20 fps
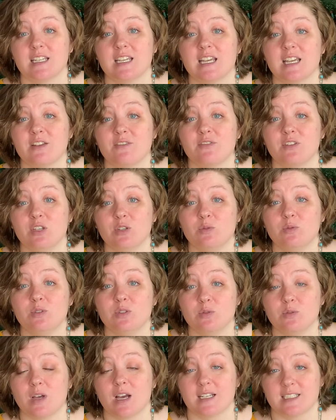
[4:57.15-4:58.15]
if you
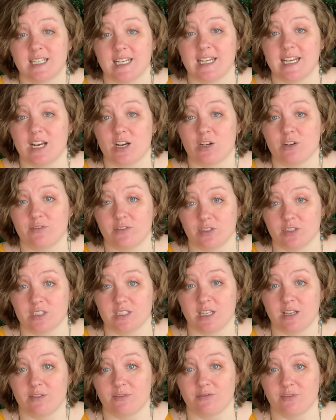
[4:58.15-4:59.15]
do not take care of
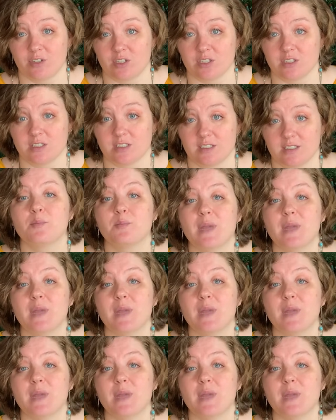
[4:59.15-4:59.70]
yourself first.